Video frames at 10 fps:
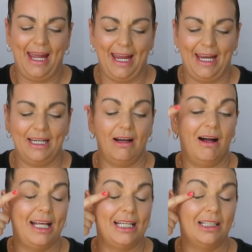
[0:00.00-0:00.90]
and
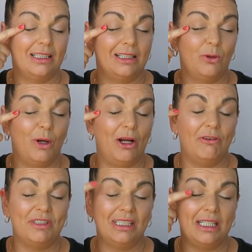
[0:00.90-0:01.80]
I can quite
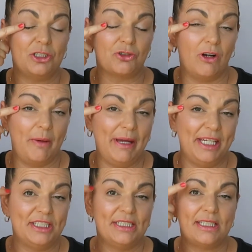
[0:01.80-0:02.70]
often get dry
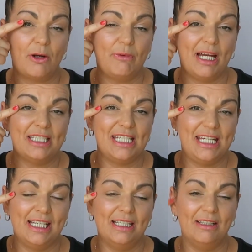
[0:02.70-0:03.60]
patches around
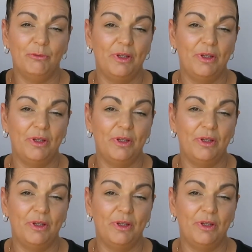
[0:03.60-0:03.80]
here.